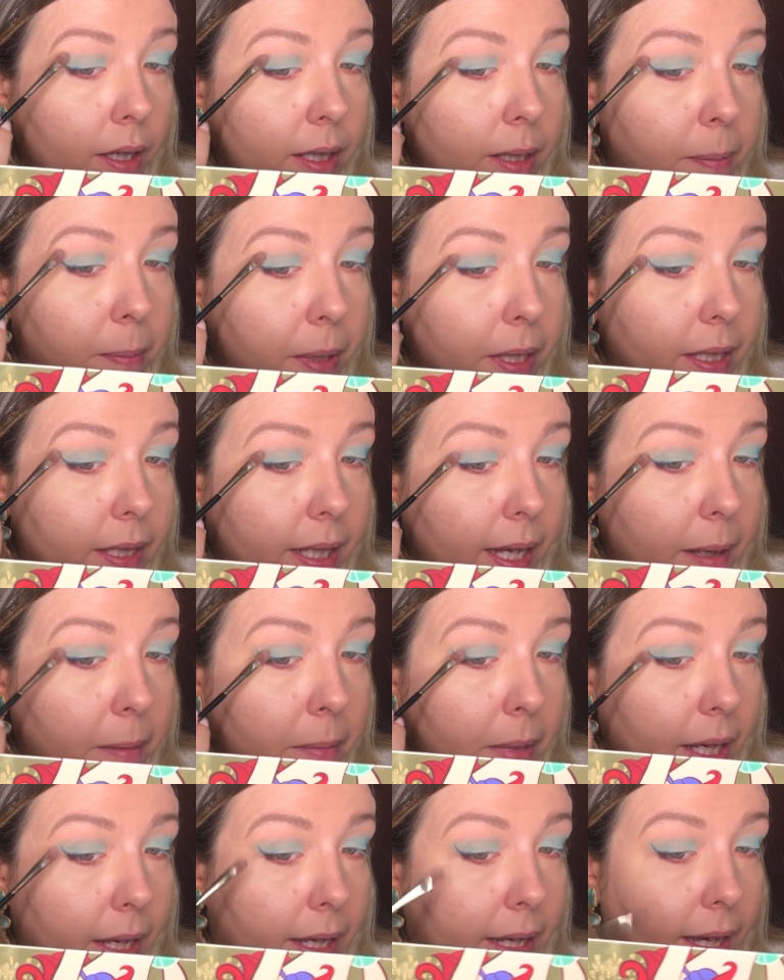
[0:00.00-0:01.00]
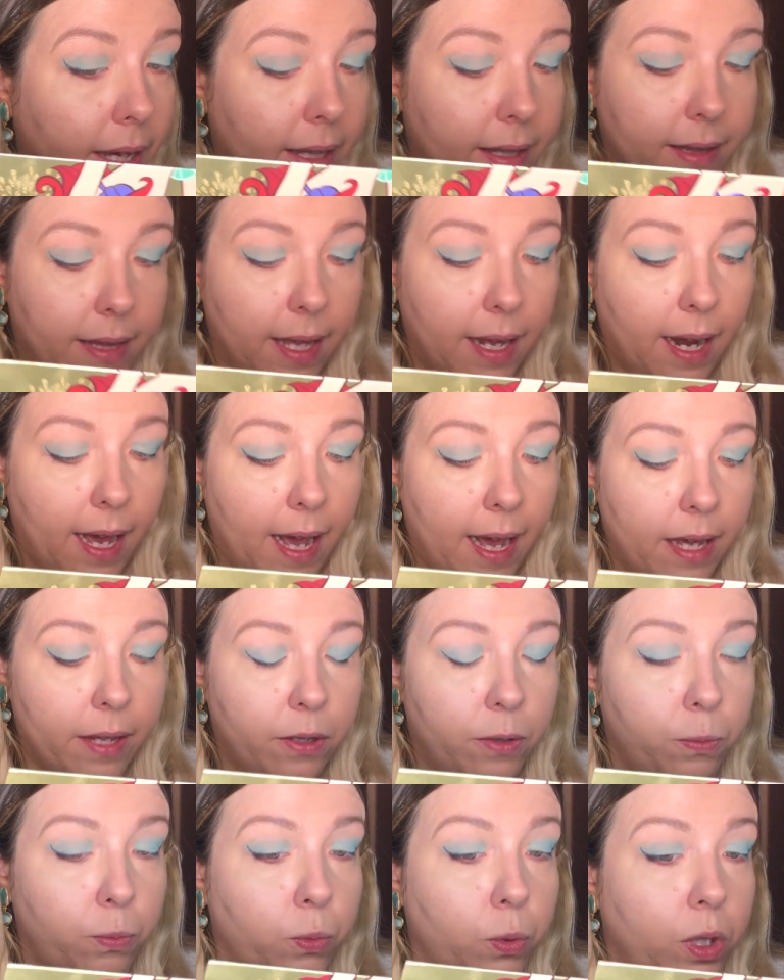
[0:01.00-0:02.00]
the pandemic that
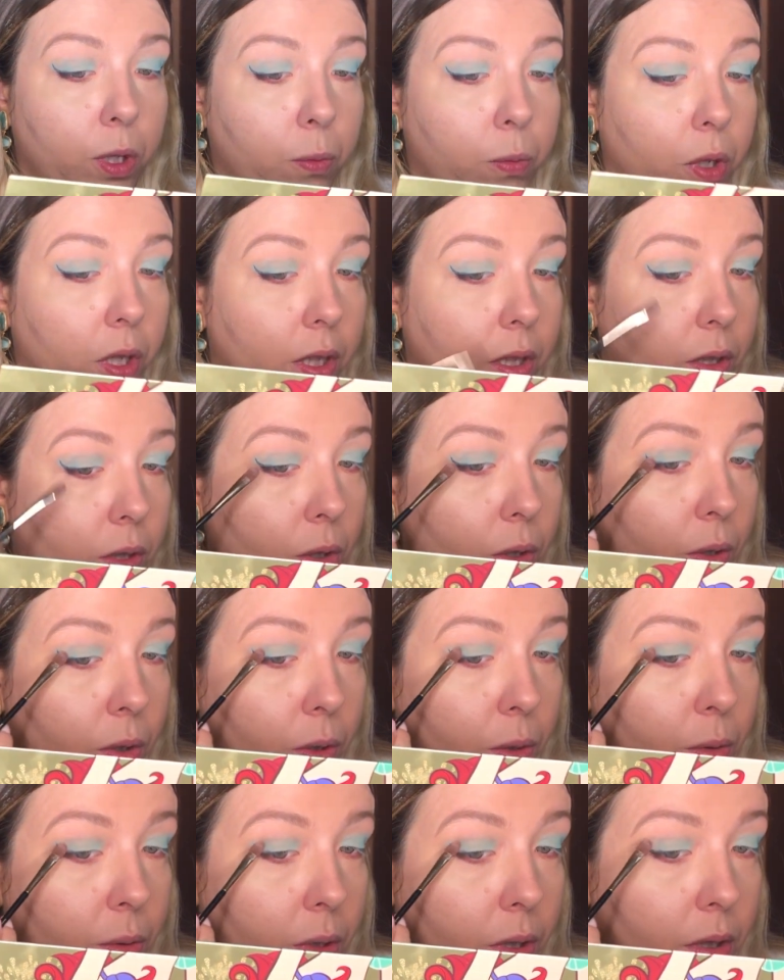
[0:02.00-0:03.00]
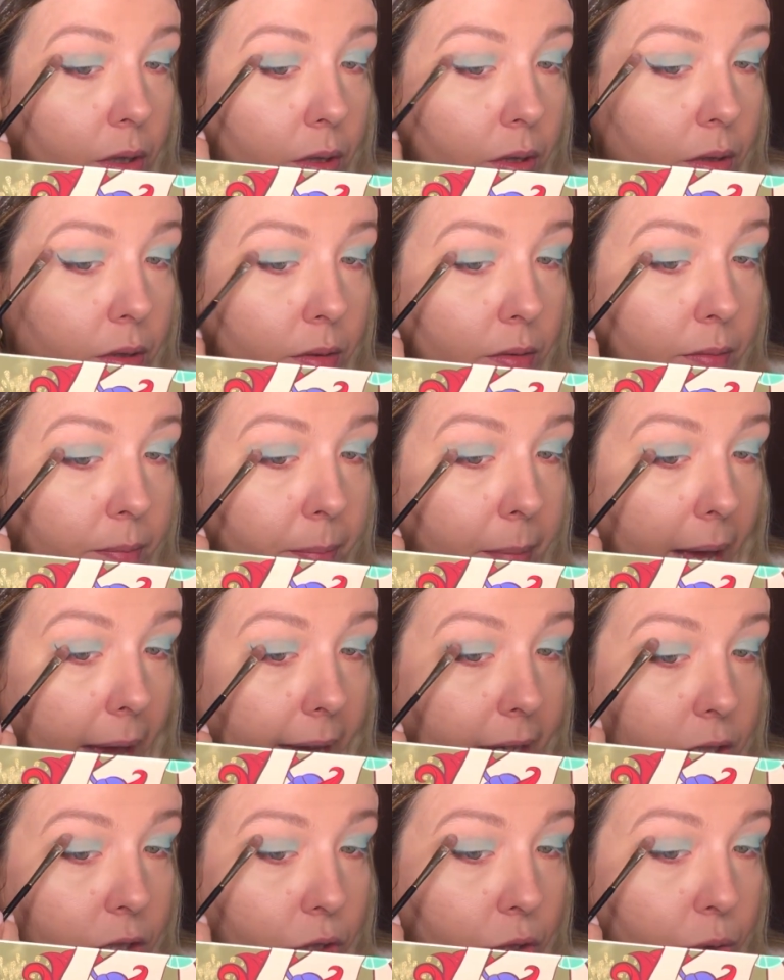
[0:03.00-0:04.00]
I wouldn't want to go
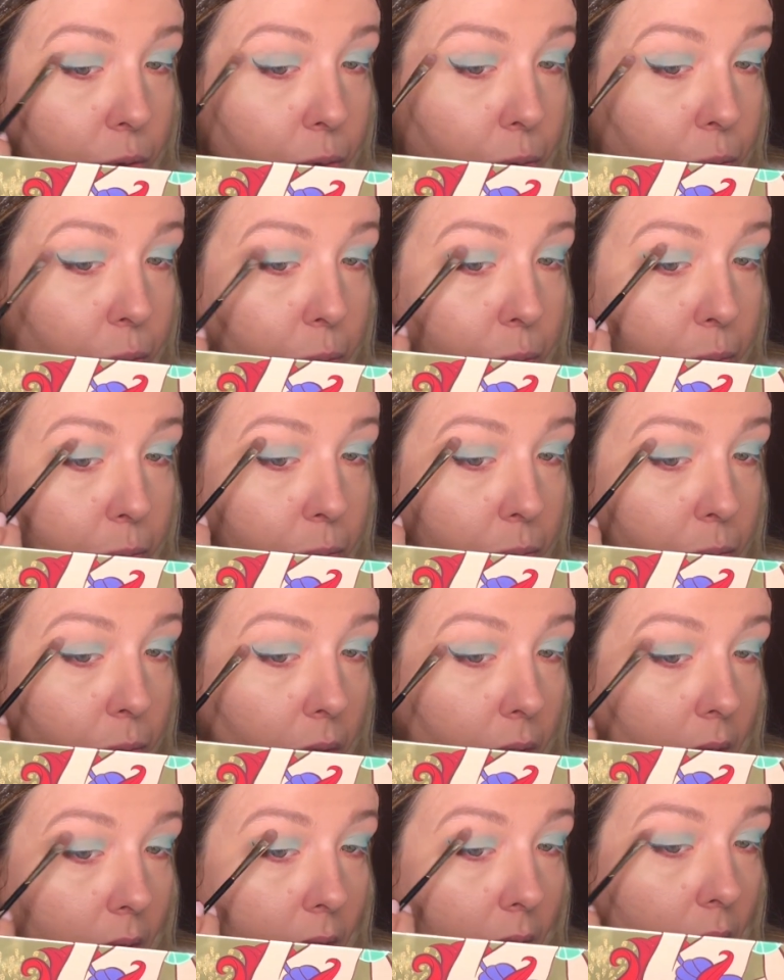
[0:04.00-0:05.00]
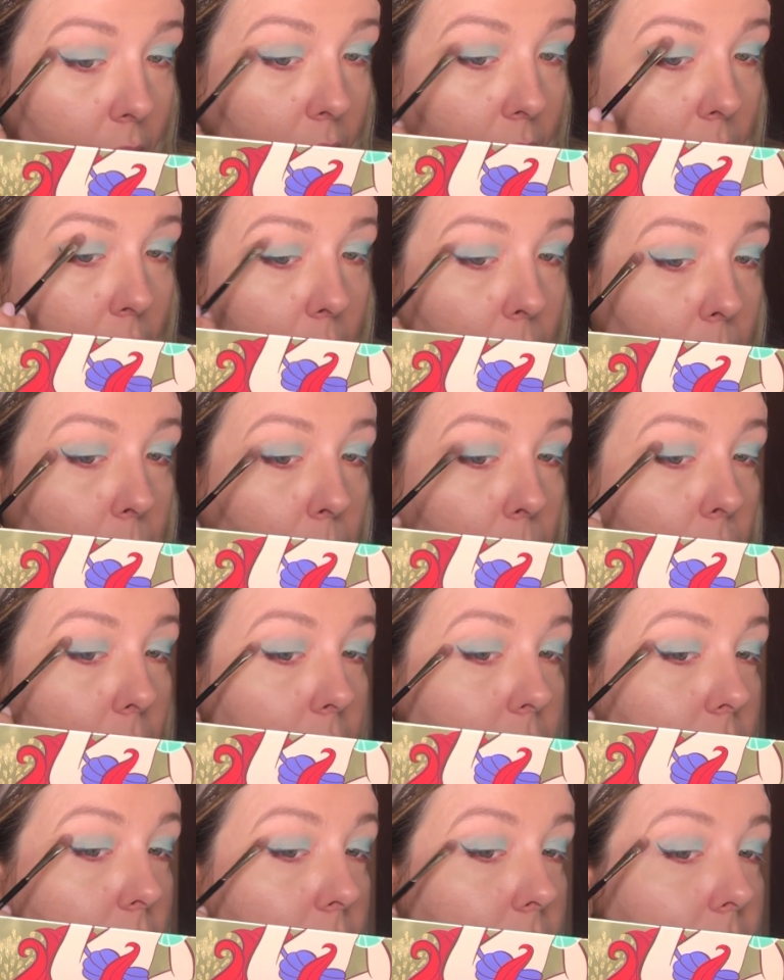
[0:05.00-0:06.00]
back to,
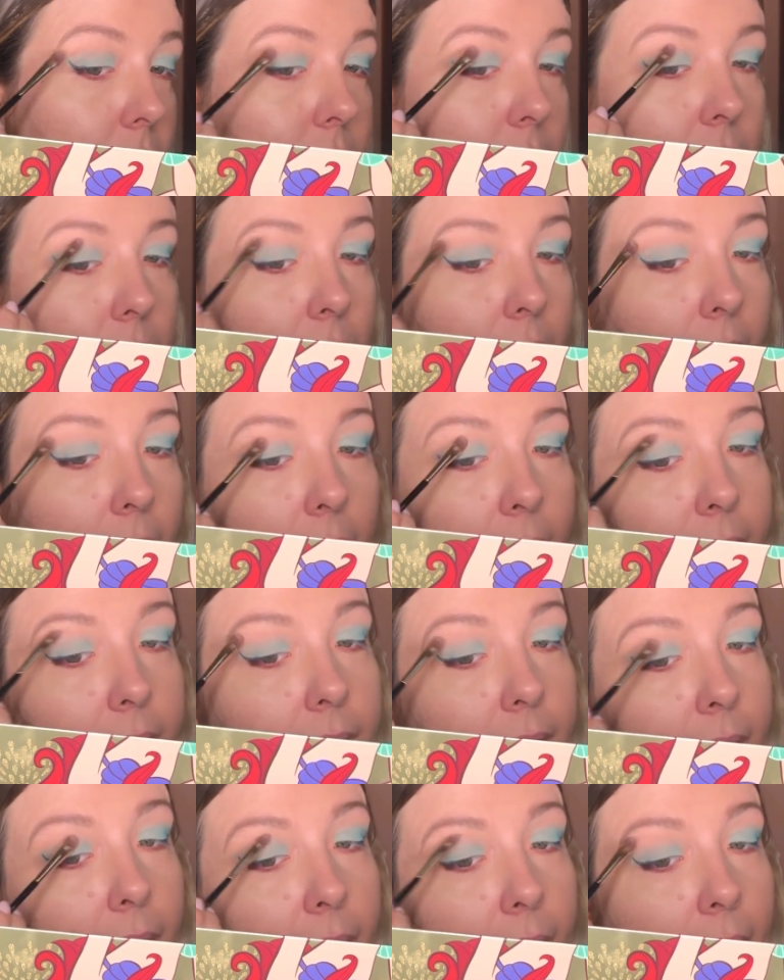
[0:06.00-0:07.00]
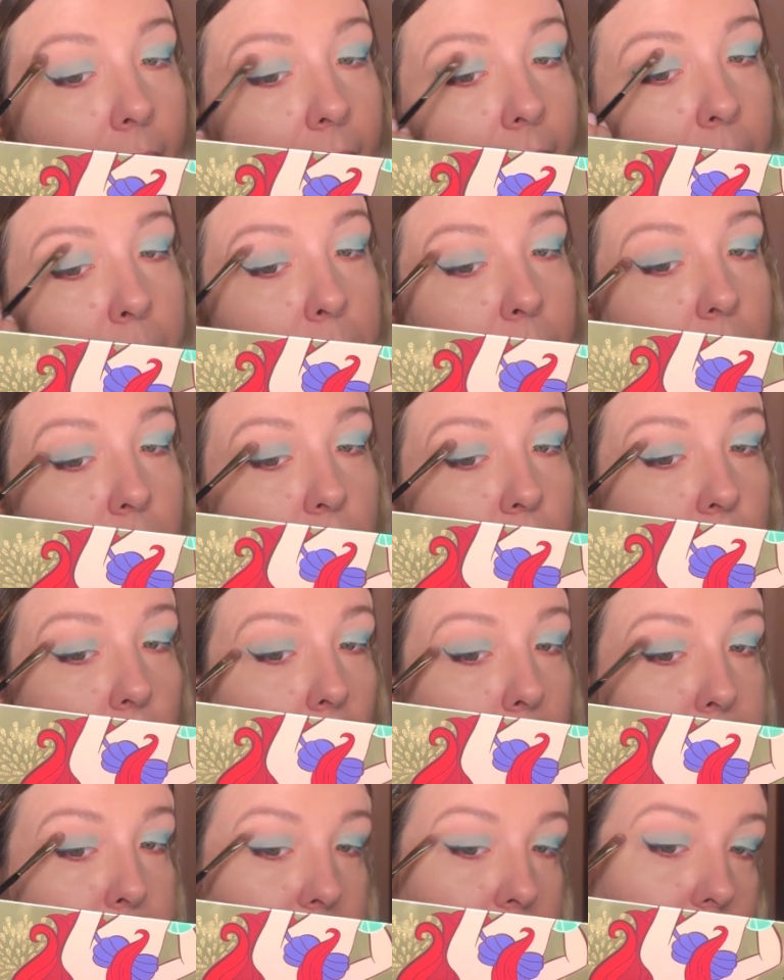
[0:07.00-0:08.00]
was honestly like I was
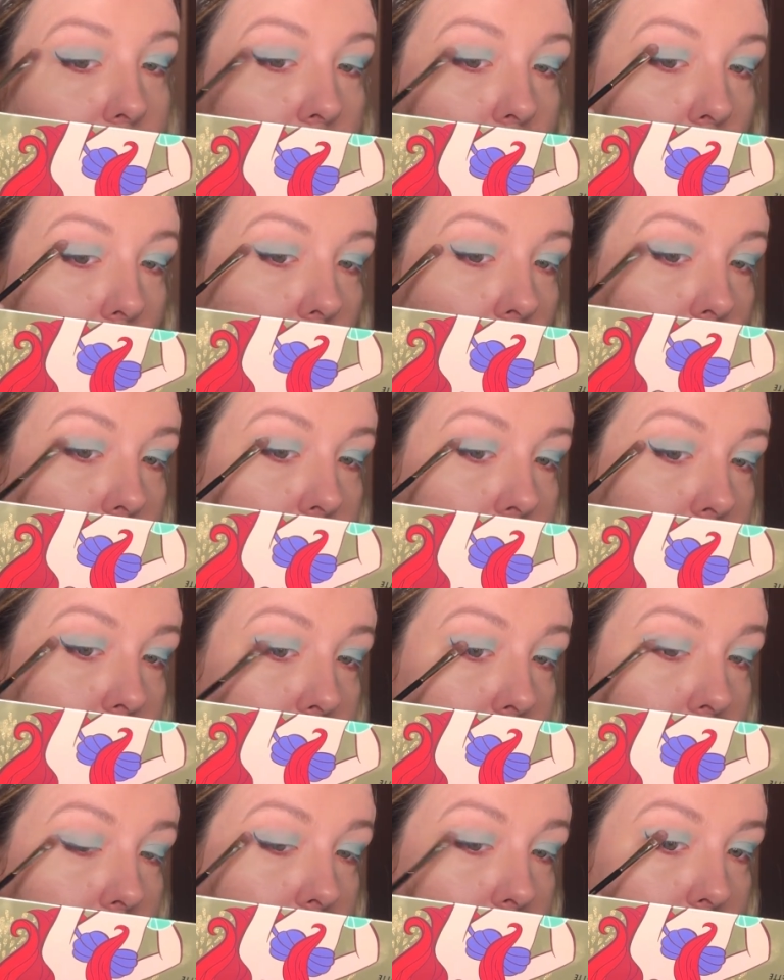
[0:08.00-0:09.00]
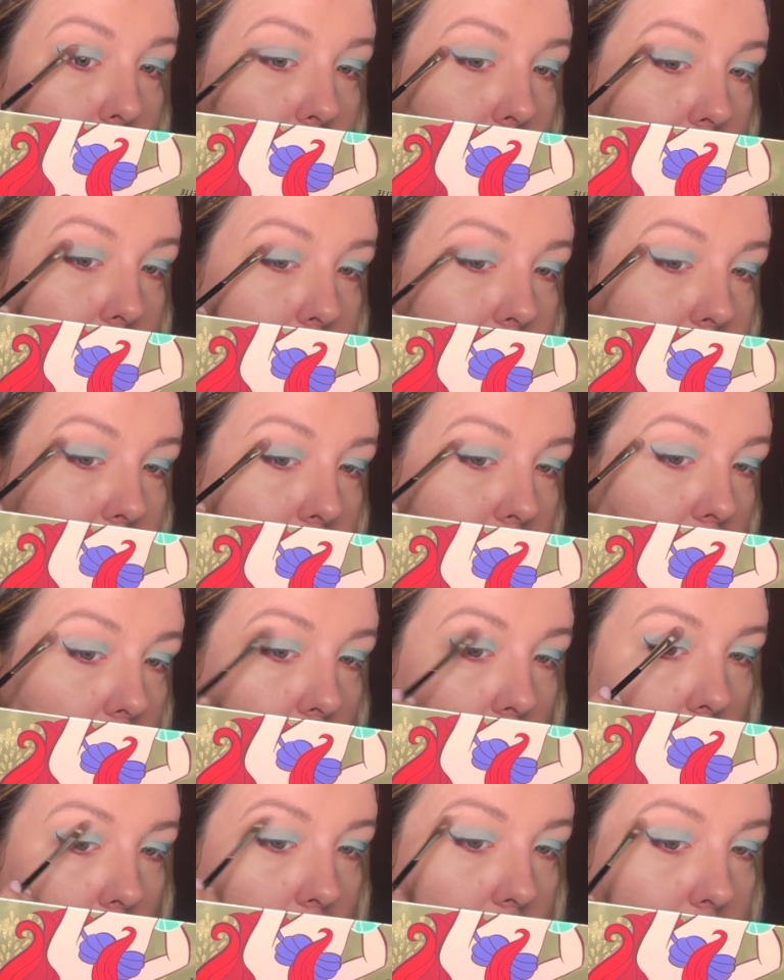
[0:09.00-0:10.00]
shopping a lot. And when I say a
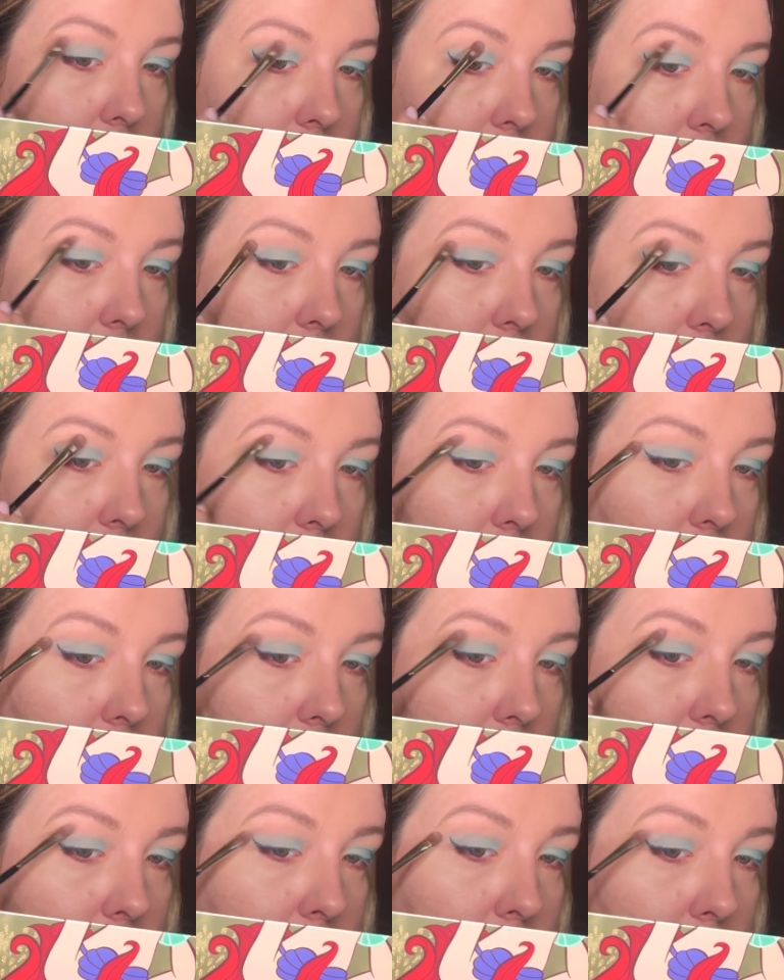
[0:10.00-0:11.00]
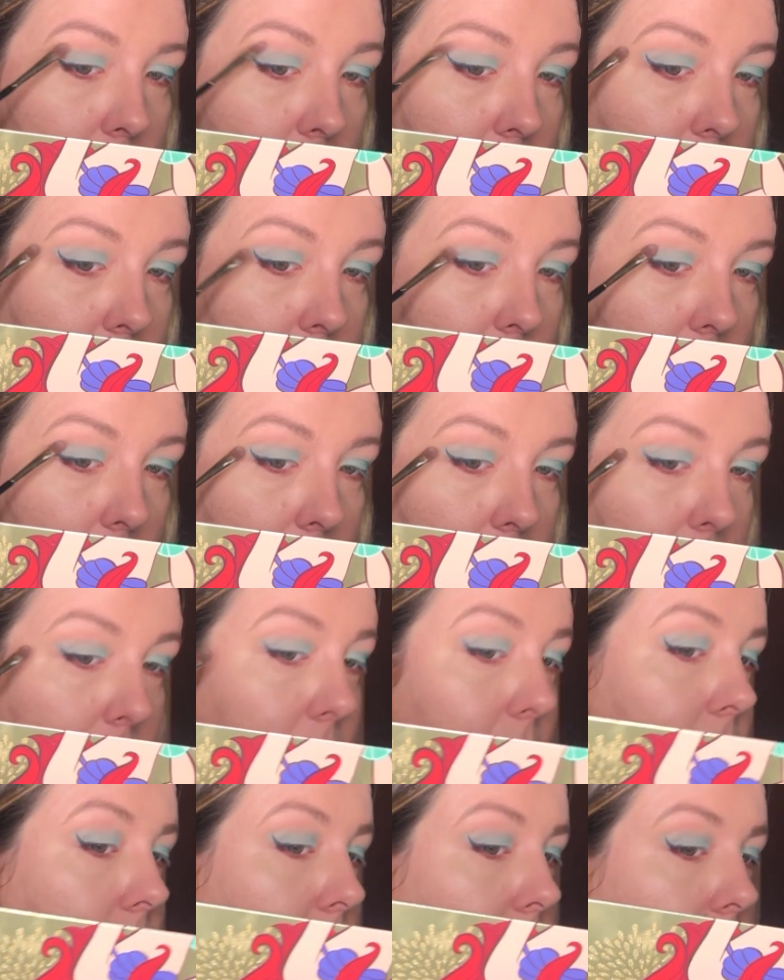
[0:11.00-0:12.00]
lot, it doesn't mean like
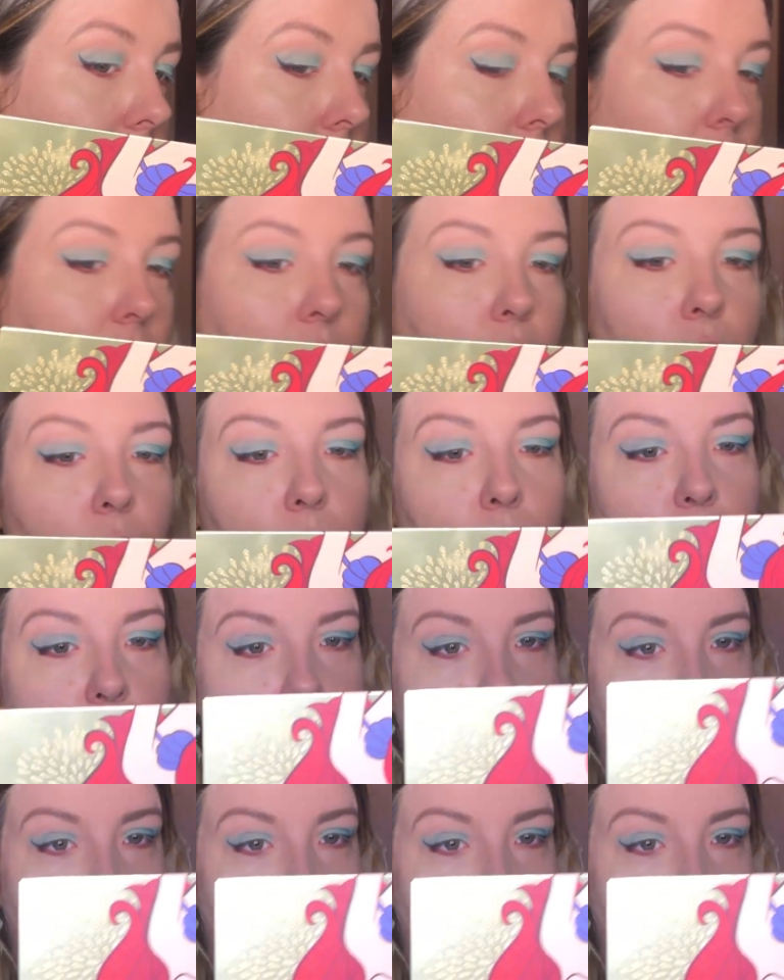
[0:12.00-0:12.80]
a huge